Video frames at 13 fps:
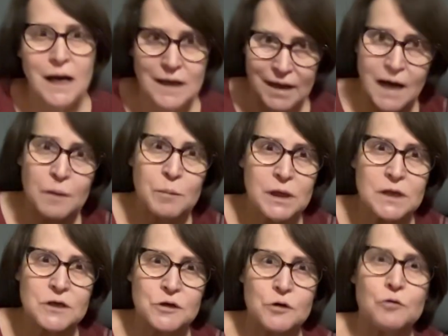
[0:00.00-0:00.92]

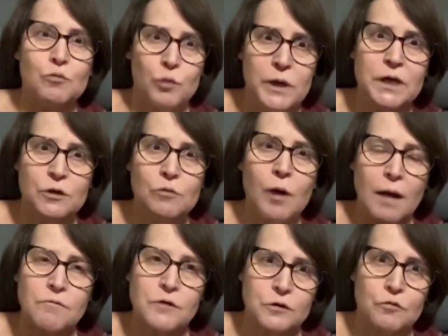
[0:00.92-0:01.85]
Diabetes too, we do
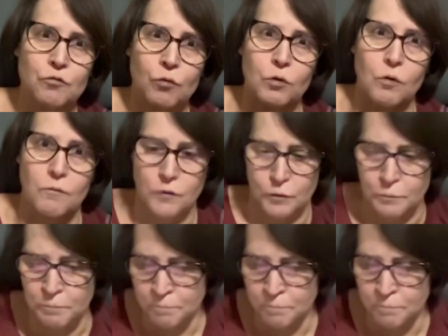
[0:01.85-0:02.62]
have control over.